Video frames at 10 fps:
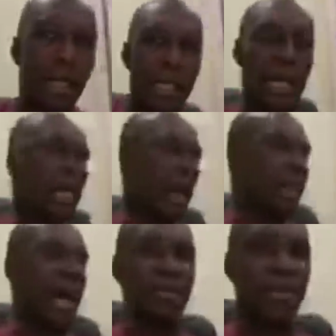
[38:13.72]

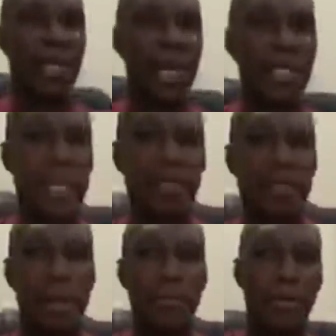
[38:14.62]
Kikanya Miadunin, and
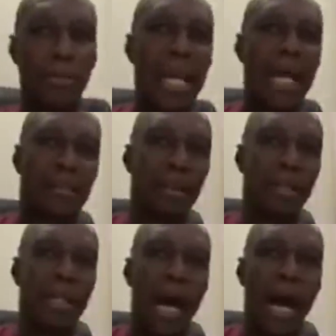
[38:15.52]
Yachiramo, Media
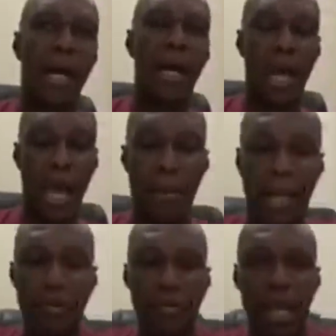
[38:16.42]
heban
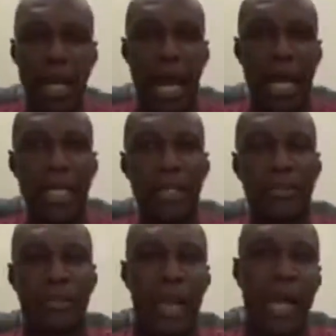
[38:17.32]
Hebana Wee, and I need
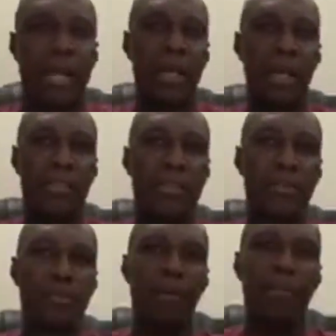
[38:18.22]
you to get
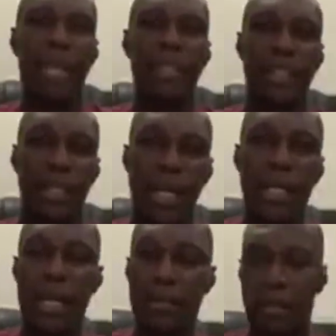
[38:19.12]
this revelation
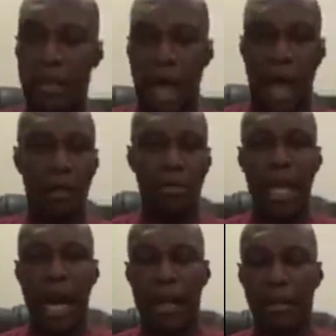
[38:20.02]
and then I'll
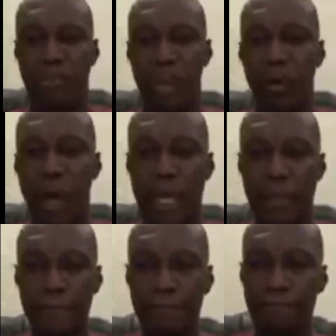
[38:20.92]
be out of your way.
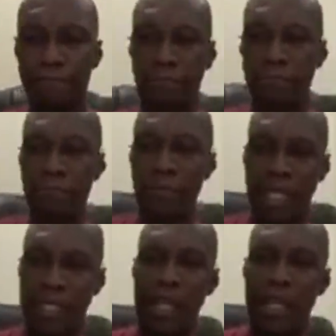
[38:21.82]

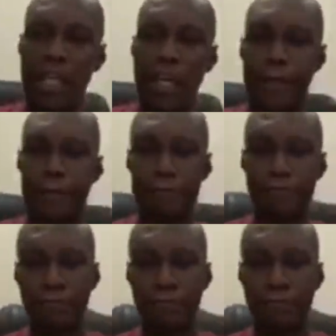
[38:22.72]
Tiri.